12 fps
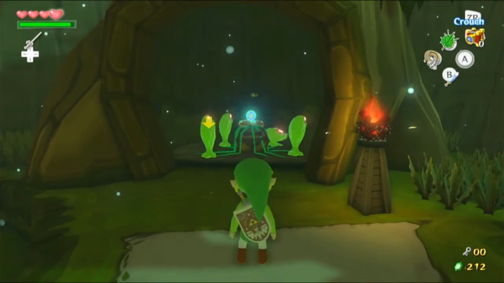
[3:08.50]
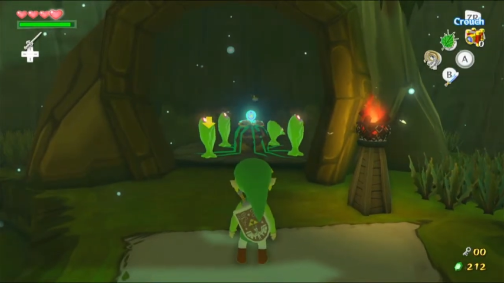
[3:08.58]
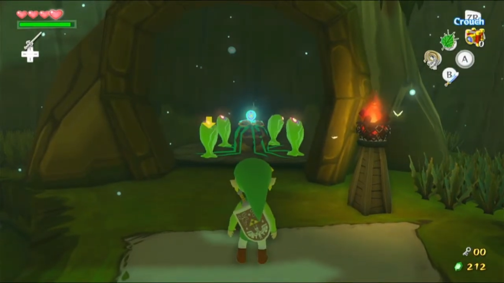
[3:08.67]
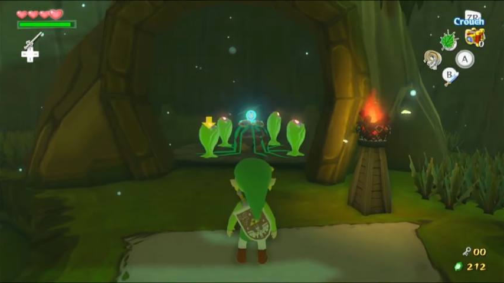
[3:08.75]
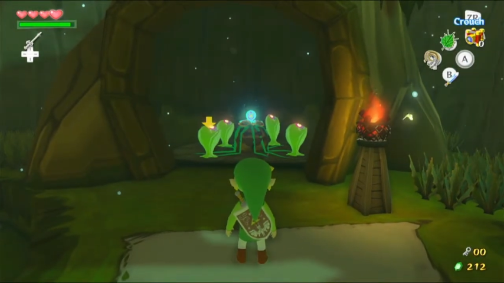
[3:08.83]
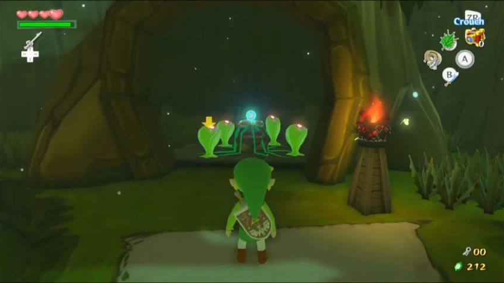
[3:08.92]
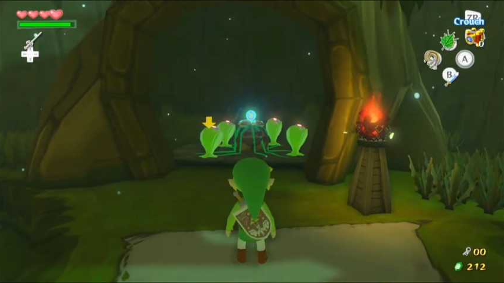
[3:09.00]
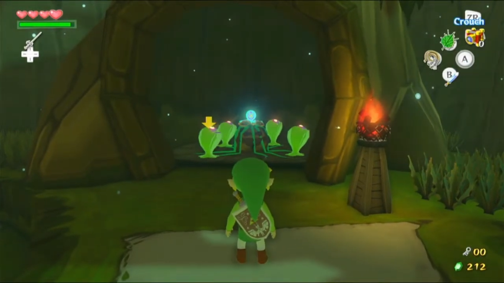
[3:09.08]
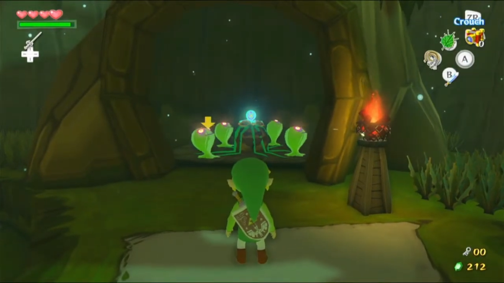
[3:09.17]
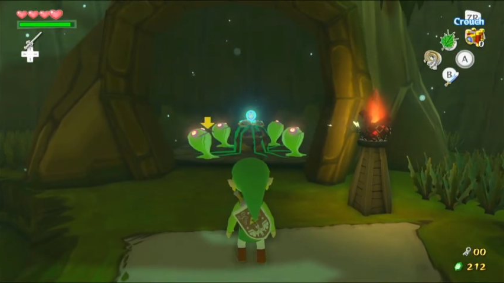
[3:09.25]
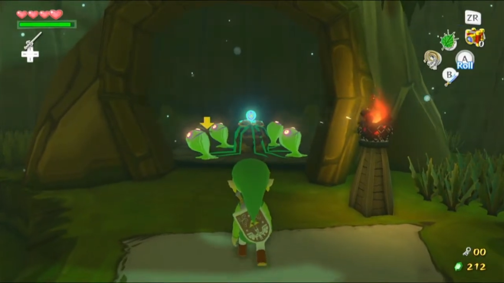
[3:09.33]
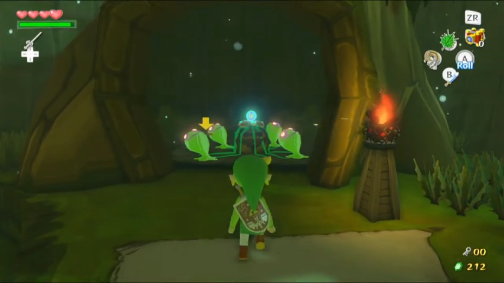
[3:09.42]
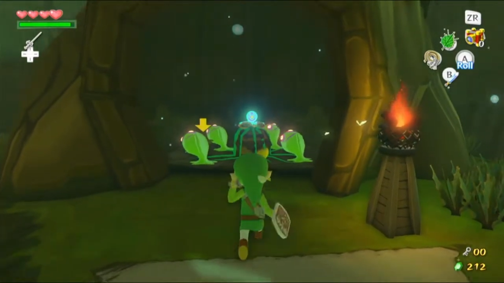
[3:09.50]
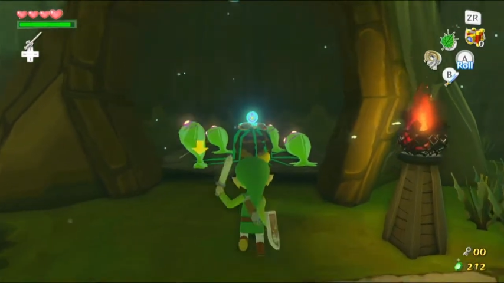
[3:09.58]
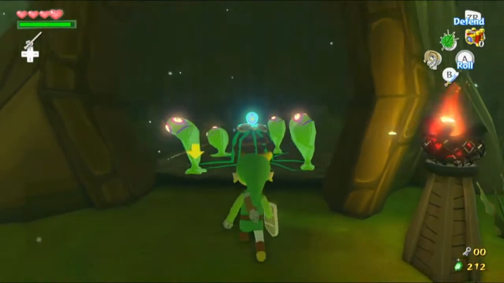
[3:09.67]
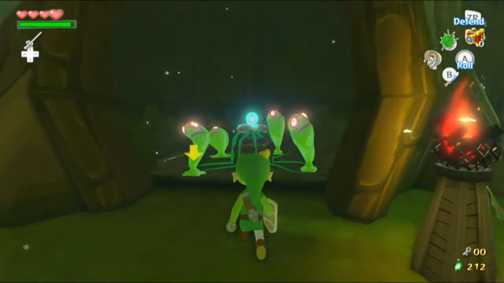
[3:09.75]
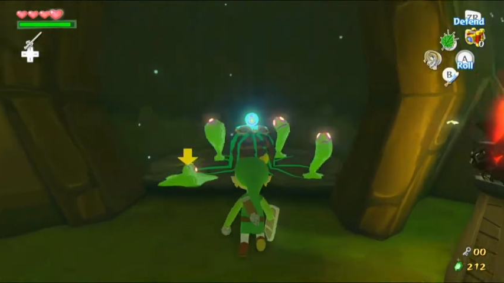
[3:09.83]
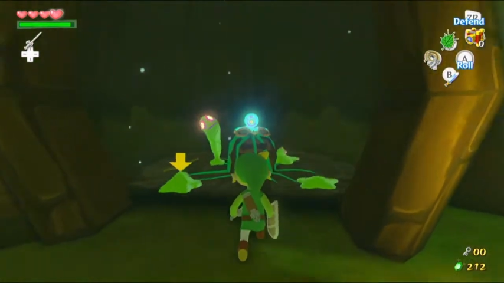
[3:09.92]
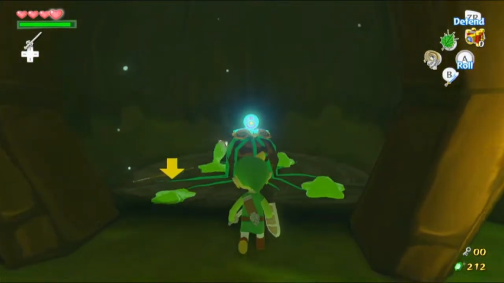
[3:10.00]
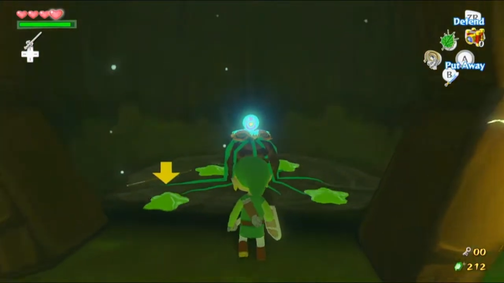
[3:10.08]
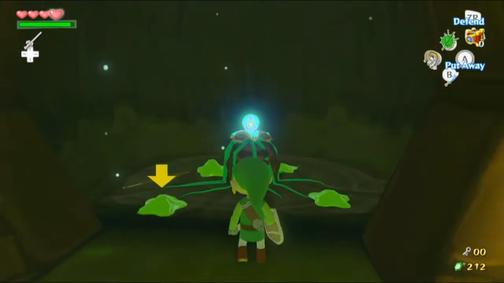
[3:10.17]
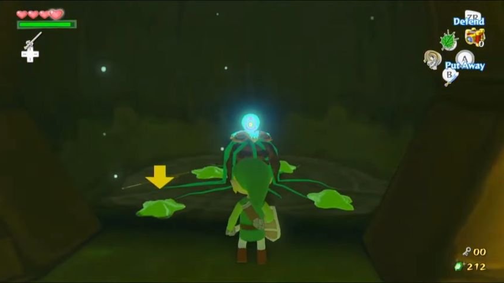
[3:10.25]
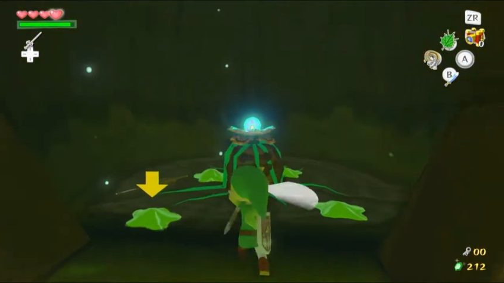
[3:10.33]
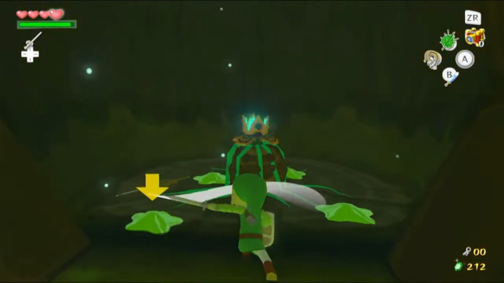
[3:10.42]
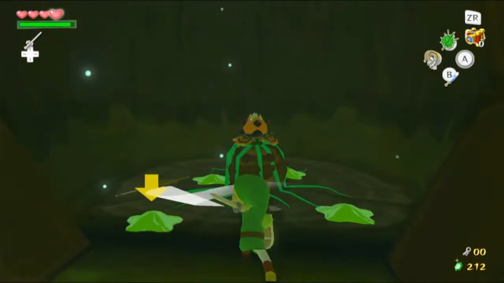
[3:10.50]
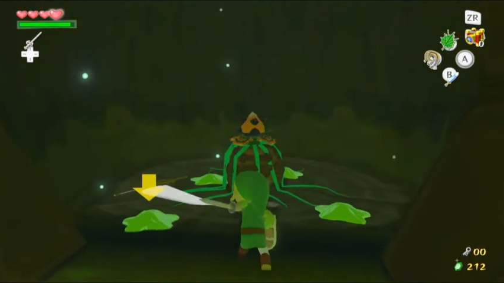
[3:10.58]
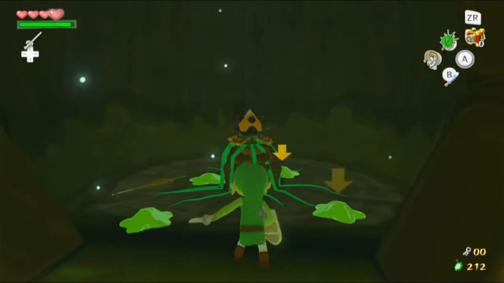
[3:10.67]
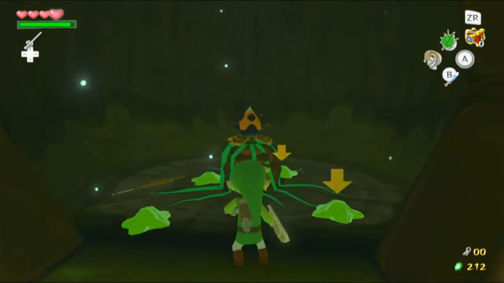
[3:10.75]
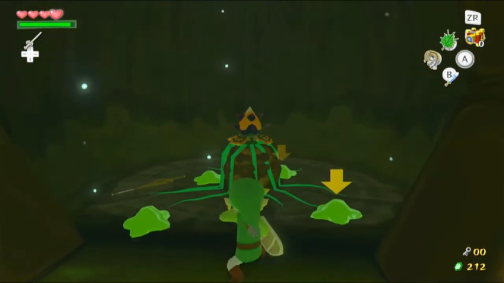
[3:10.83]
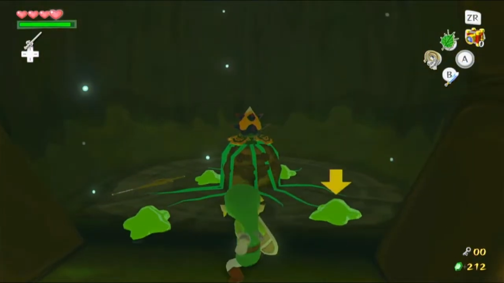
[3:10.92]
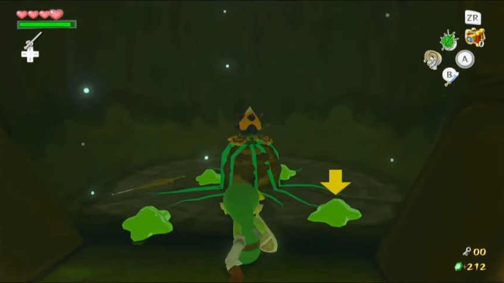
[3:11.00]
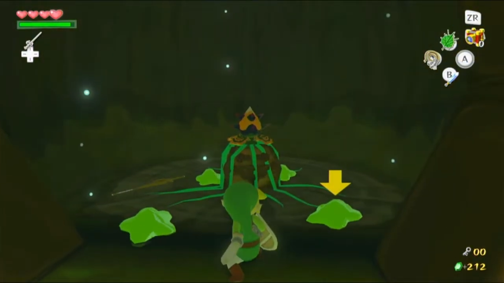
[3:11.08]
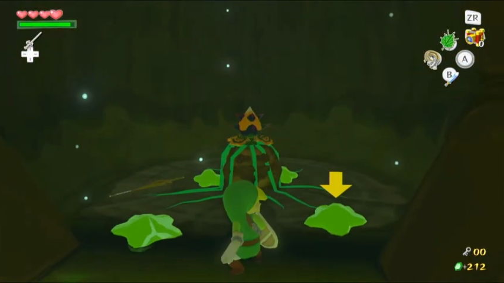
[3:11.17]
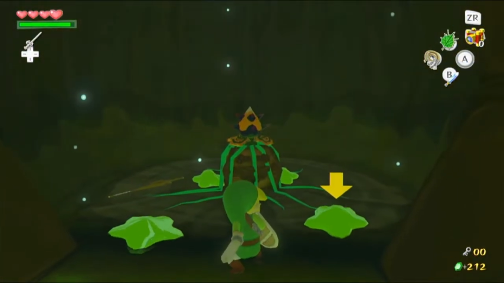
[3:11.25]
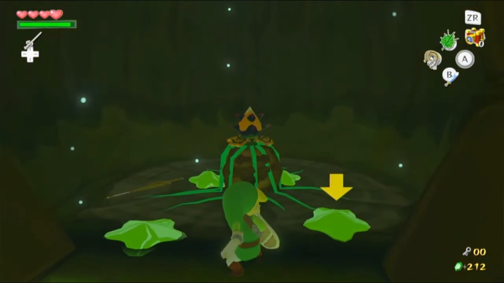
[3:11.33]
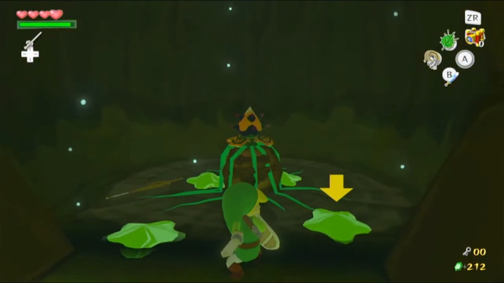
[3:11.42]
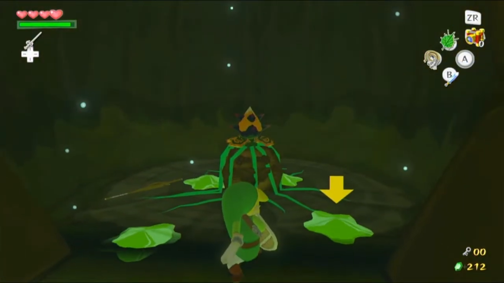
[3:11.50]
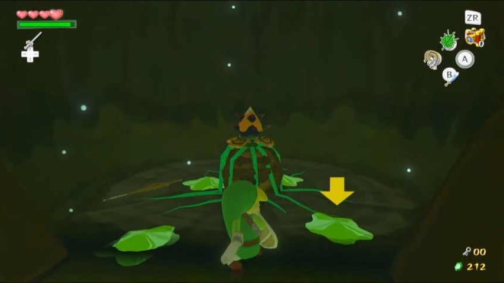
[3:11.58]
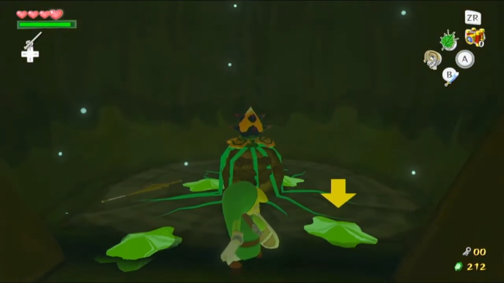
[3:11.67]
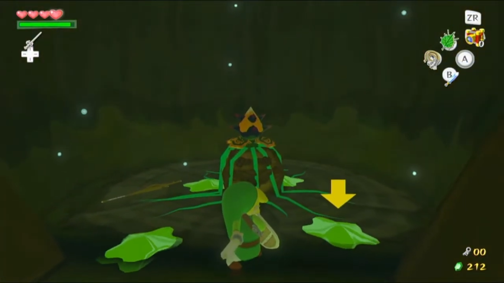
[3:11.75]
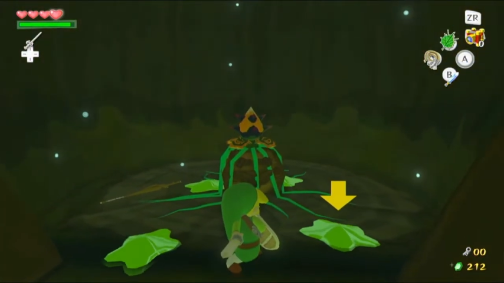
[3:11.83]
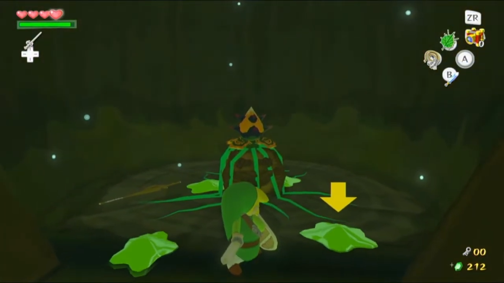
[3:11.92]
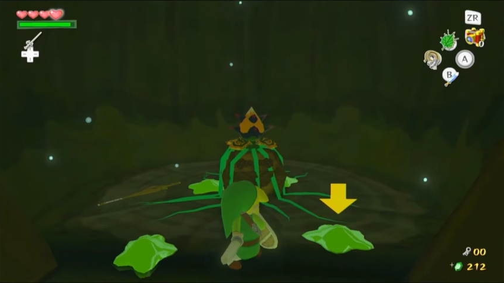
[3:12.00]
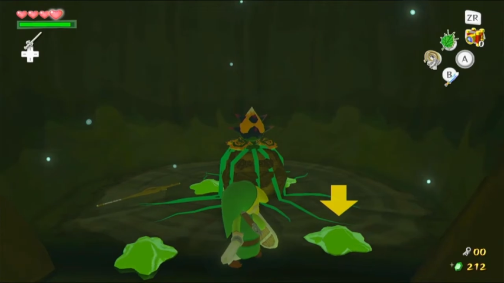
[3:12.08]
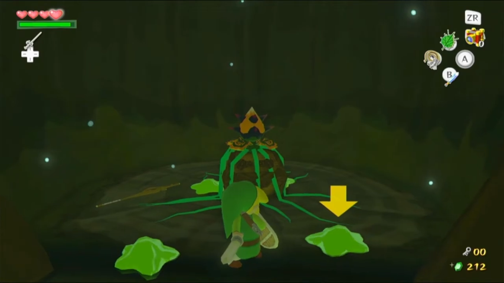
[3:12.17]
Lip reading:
No face is visible, so there are no lips to read.